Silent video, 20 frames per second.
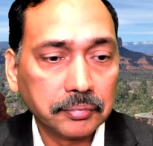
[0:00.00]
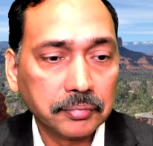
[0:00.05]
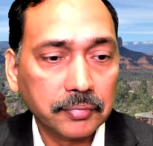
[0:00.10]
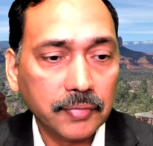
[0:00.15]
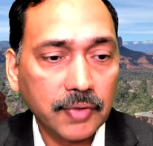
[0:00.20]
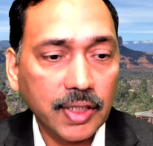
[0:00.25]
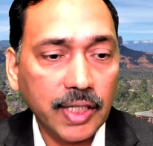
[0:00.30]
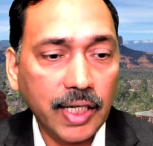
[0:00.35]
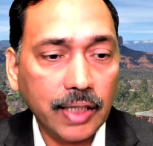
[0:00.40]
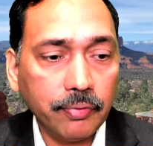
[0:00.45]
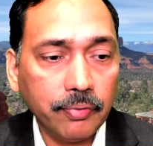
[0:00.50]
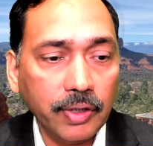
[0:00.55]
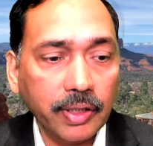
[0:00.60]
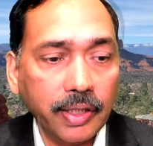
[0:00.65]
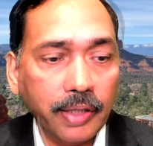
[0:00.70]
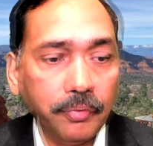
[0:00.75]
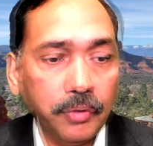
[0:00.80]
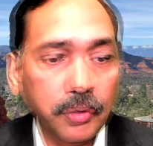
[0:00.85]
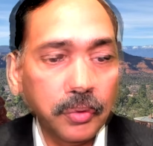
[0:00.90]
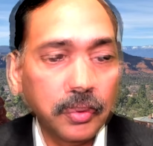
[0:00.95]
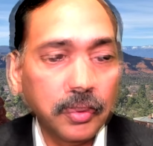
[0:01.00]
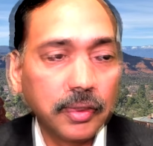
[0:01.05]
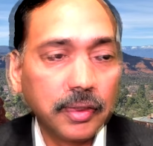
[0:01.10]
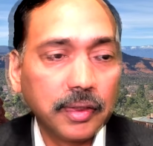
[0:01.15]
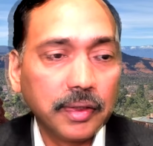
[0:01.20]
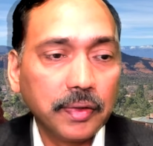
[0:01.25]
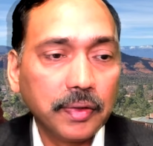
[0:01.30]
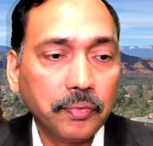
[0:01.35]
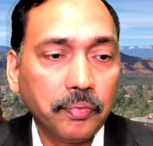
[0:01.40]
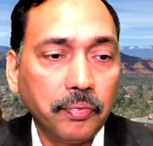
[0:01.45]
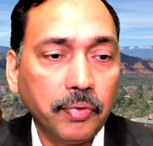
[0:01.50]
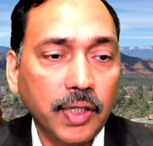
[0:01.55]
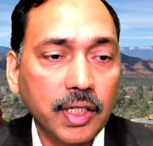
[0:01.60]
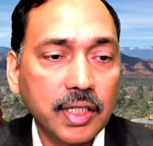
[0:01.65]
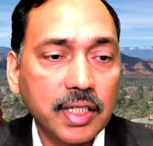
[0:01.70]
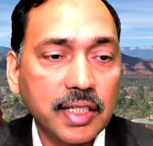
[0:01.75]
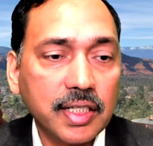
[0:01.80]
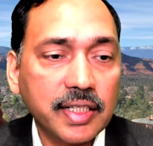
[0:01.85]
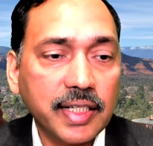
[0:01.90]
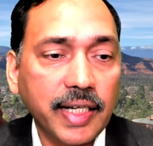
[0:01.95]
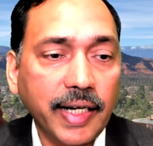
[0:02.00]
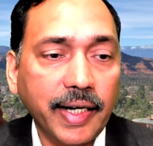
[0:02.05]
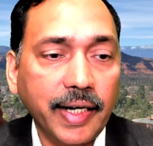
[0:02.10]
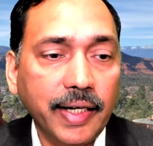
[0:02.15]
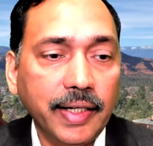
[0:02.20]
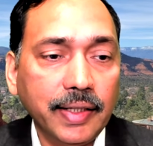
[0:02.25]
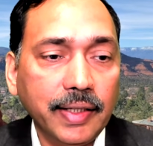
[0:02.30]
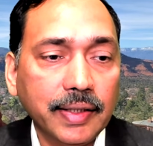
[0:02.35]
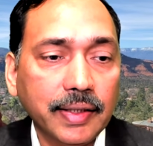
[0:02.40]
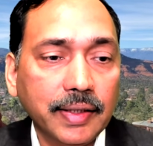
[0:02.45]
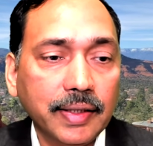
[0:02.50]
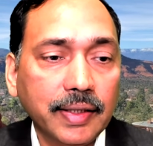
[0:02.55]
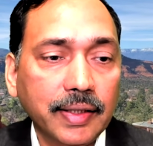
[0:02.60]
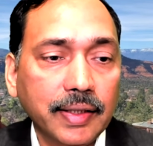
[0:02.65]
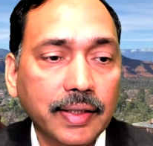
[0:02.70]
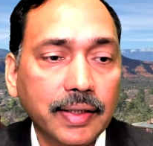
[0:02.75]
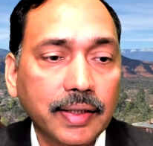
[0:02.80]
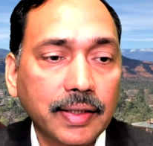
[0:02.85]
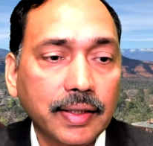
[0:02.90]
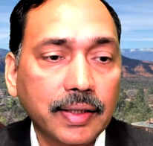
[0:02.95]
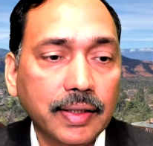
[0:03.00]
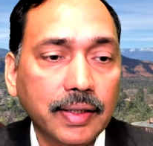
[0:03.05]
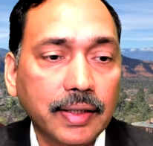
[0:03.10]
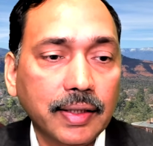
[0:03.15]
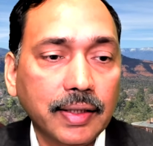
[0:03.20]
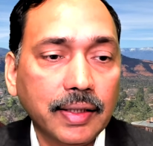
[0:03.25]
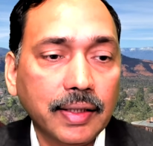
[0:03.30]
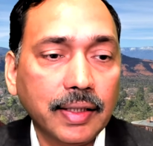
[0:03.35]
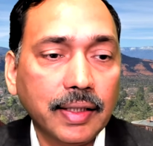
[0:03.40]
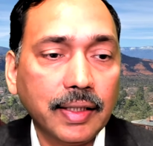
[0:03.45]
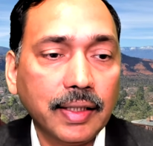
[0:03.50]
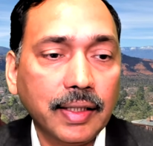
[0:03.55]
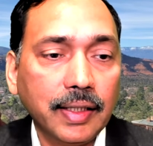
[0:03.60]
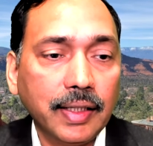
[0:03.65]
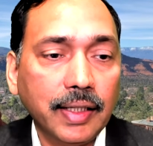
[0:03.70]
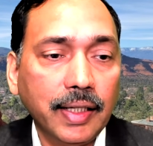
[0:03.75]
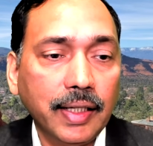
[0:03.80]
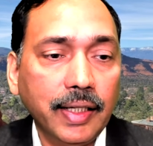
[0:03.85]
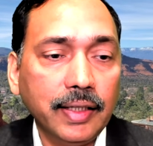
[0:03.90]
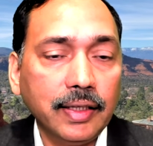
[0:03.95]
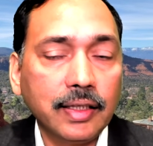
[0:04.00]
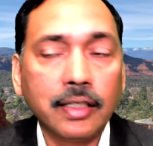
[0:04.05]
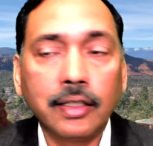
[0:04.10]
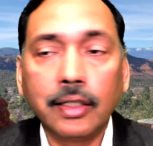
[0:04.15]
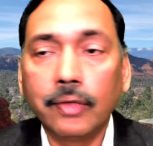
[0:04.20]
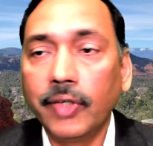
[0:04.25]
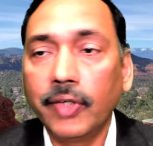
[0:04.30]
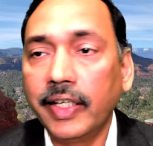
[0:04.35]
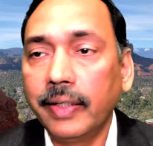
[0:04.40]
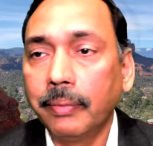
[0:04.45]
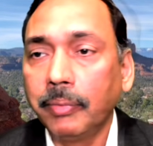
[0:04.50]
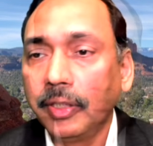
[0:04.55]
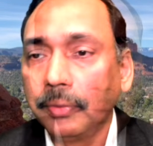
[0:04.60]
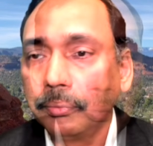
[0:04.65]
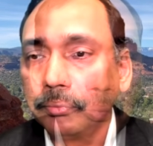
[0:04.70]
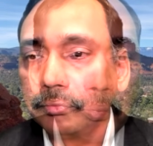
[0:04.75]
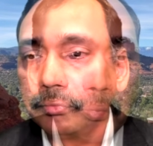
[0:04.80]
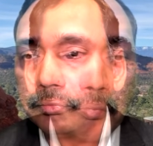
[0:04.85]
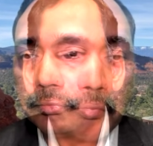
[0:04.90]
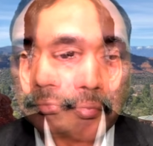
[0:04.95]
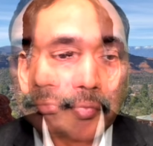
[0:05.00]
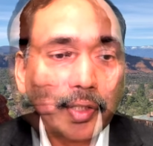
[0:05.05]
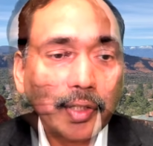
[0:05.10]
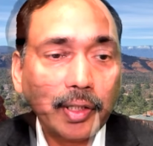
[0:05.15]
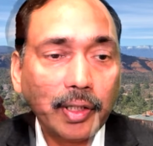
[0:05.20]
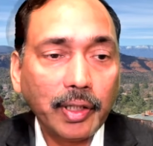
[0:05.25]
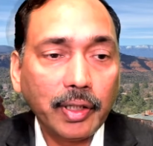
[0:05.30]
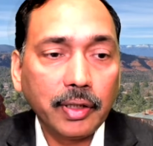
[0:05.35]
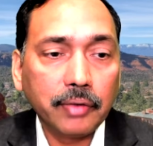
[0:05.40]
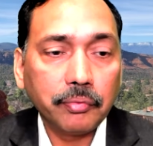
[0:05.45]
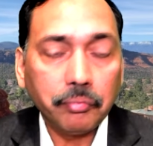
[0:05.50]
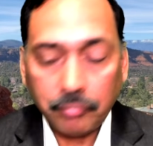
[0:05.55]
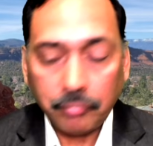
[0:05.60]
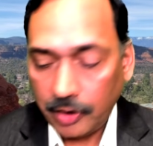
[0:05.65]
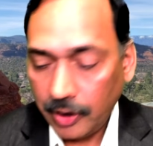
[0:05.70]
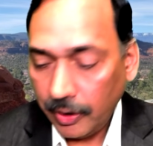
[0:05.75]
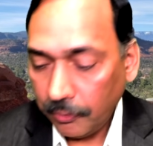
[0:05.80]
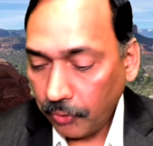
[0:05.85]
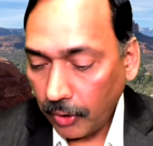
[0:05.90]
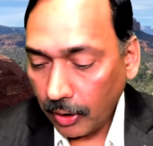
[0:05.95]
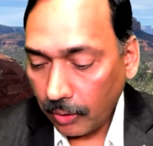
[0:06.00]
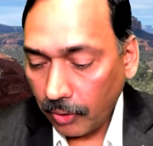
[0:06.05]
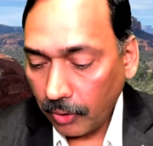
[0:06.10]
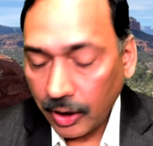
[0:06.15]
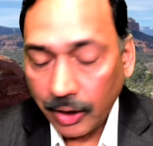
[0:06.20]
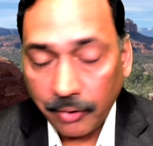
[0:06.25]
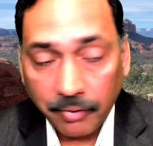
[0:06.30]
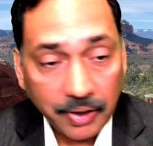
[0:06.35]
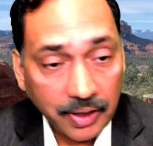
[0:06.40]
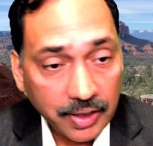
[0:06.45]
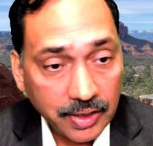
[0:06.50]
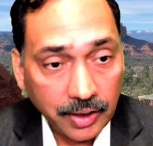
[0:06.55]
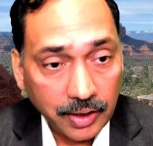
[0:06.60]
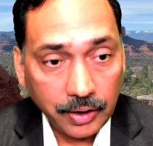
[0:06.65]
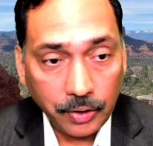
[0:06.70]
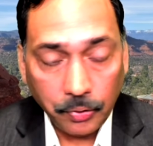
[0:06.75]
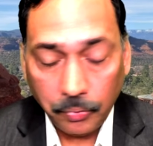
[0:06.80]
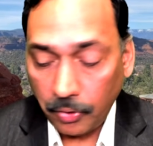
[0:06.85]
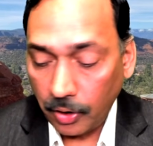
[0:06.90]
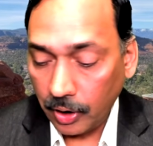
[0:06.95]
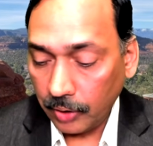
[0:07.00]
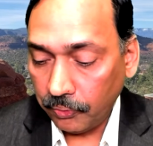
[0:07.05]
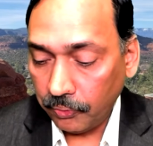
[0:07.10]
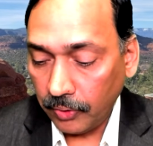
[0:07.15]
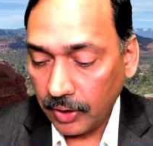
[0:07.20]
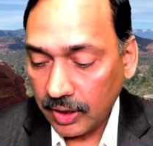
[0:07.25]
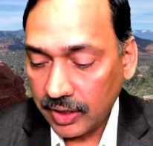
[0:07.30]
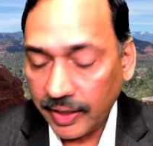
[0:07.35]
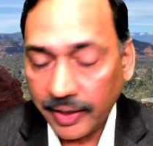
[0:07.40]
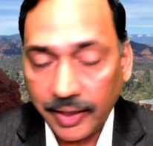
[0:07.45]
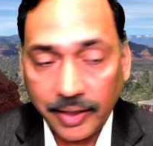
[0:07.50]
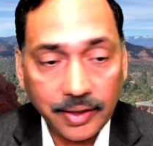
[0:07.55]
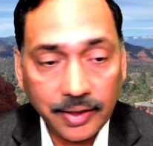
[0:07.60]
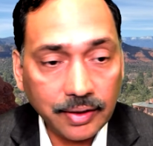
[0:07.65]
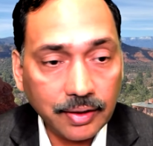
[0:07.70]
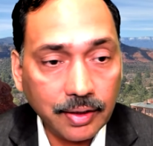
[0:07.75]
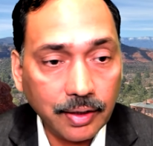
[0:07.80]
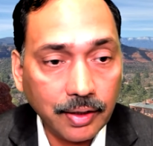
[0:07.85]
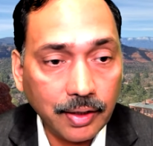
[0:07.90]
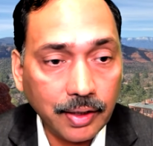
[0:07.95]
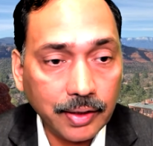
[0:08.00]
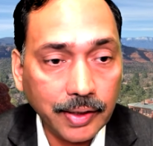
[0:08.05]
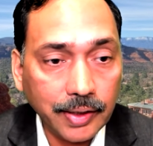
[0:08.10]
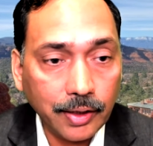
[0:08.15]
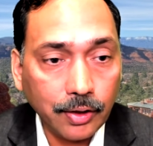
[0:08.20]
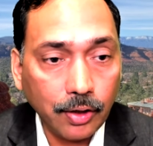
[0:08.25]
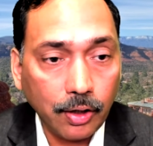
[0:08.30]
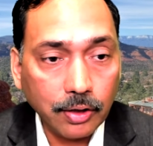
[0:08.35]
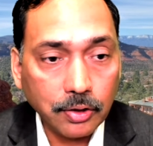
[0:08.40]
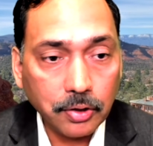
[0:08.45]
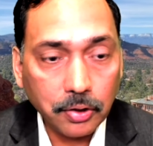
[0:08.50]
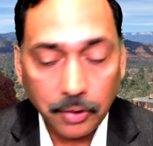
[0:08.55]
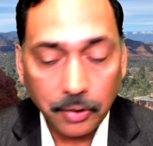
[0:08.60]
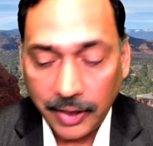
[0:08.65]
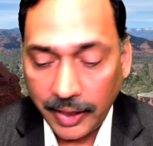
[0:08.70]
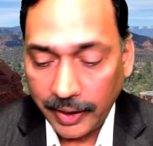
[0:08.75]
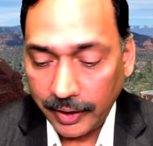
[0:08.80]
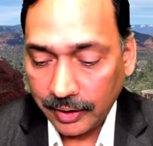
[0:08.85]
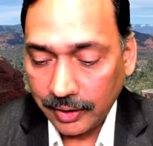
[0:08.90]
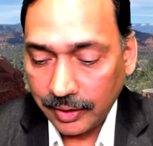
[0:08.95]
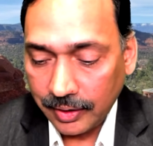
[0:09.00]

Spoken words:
That will give you first, second, and third variable. If for whatever reason you want first, second, and third, and also like